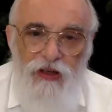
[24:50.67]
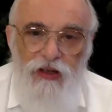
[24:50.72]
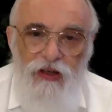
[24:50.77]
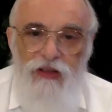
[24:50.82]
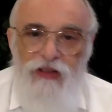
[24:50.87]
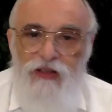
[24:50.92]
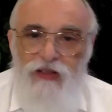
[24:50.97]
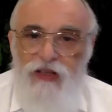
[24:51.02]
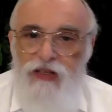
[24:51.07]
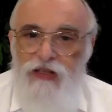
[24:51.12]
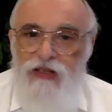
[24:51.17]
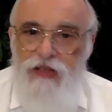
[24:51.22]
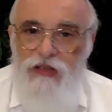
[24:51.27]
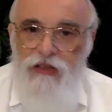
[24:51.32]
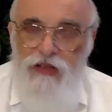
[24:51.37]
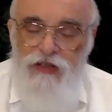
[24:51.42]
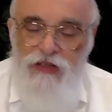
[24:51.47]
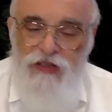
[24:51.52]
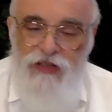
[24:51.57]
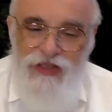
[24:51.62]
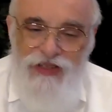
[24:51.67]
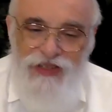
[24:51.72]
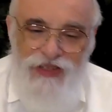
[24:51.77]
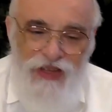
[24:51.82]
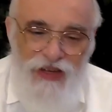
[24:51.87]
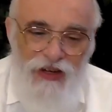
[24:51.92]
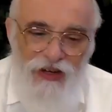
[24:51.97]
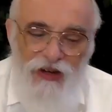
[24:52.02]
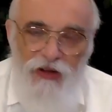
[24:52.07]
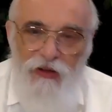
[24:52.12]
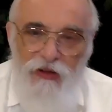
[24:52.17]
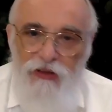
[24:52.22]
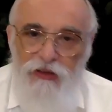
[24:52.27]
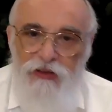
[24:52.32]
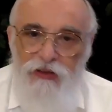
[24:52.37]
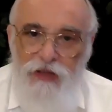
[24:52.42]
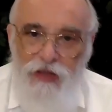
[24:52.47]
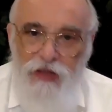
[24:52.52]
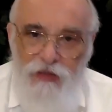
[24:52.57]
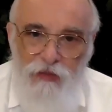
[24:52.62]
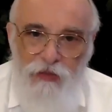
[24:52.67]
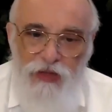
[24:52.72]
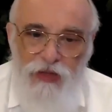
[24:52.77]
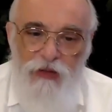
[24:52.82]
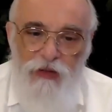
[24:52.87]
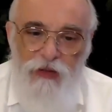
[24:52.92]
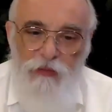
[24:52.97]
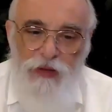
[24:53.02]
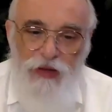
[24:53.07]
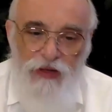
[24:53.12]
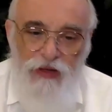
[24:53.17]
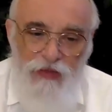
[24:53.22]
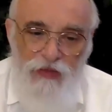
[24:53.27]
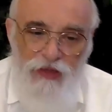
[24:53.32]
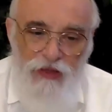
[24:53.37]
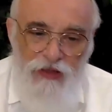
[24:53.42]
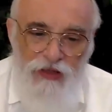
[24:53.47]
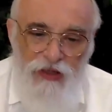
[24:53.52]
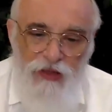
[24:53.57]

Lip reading: It's that Seichel not being impediment.